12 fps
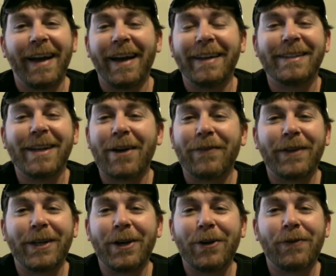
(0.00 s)
It's not a
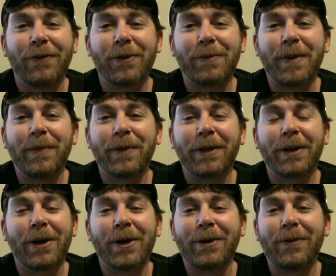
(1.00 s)
video for people that
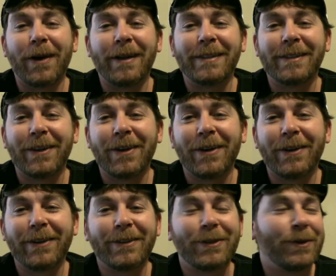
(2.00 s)
already write
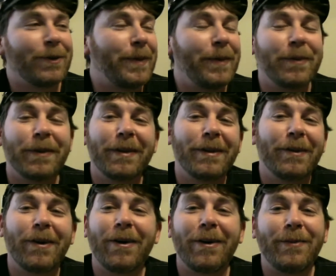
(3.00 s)
songs or people that are
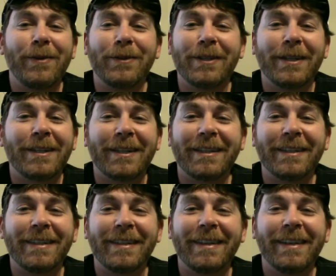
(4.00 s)
already
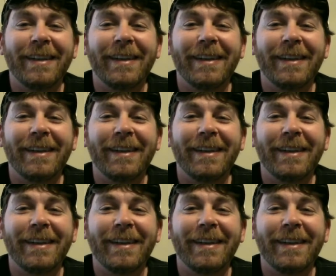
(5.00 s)
musicians,